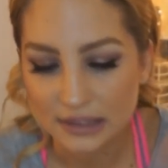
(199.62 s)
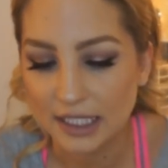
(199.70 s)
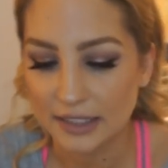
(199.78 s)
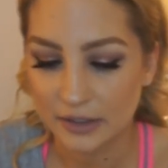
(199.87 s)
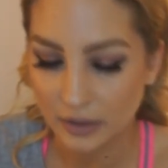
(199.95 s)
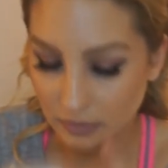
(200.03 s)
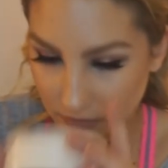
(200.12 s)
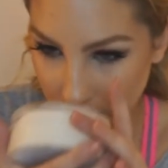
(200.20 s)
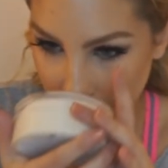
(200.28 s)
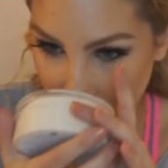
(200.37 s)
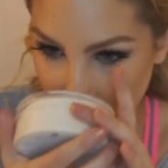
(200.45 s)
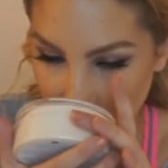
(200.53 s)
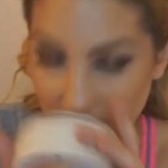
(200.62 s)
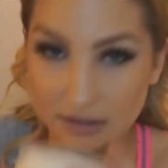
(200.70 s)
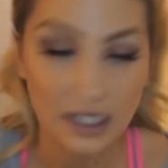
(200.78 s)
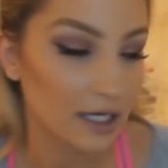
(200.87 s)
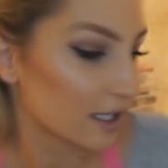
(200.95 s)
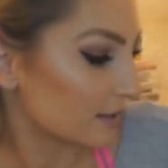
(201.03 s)
Side note,
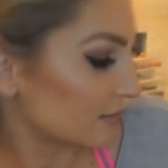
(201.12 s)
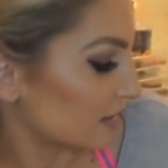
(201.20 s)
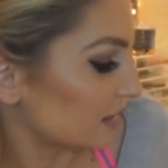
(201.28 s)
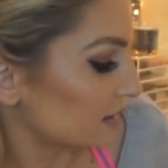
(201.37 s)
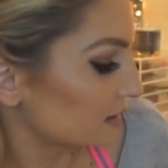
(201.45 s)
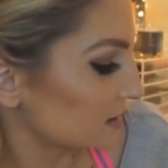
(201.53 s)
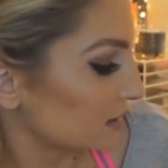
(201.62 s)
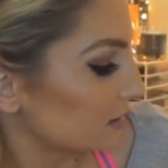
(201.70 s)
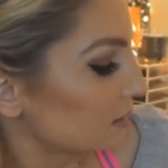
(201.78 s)
Scott got me this